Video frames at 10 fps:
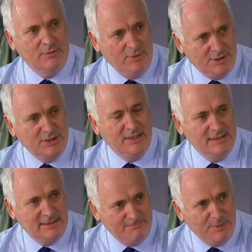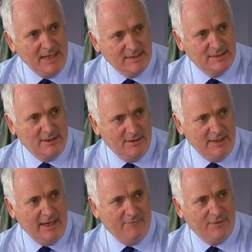which is based on the
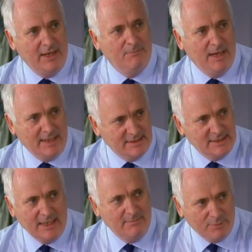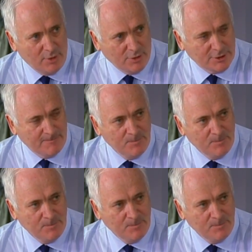Afghan Pakistan border.